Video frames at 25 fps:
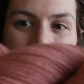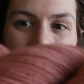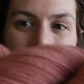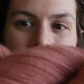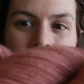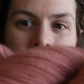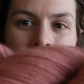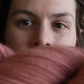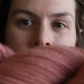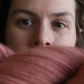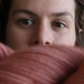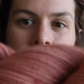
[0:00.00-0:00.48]

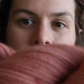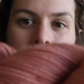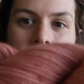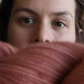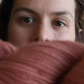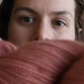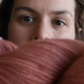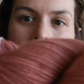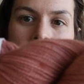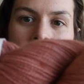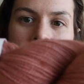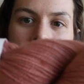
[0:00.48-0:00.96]
So
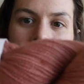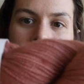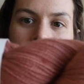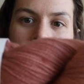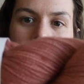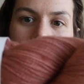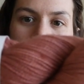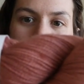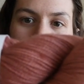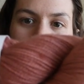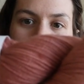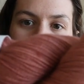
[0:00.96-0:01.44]

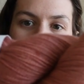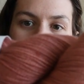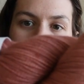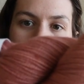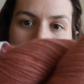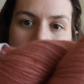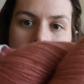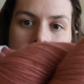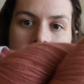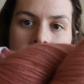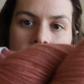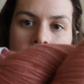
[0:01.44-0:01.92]
they're
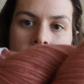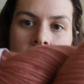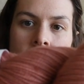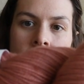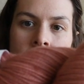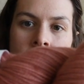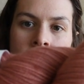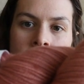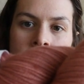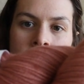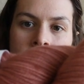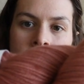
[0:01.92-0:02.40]

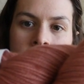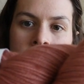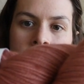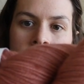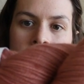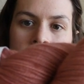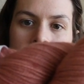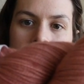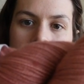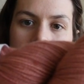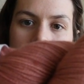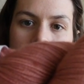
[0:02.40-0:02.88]

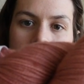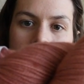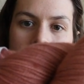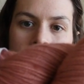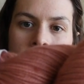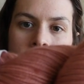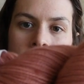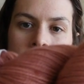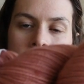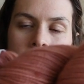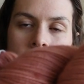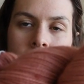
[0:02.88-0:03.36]
all
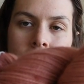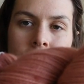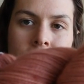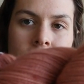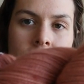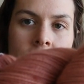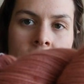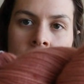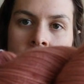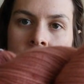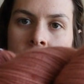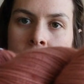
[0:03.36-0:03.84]
uh,
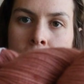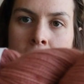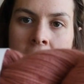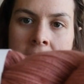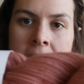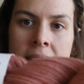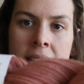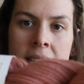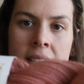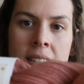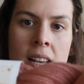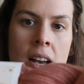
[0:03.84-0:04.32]
just
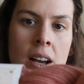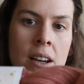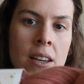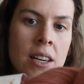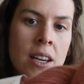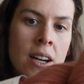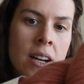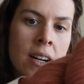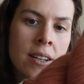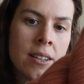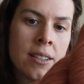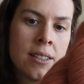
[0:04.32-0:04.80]
basic
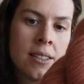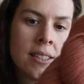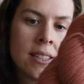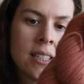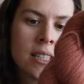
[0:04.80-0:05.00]
sock yarns.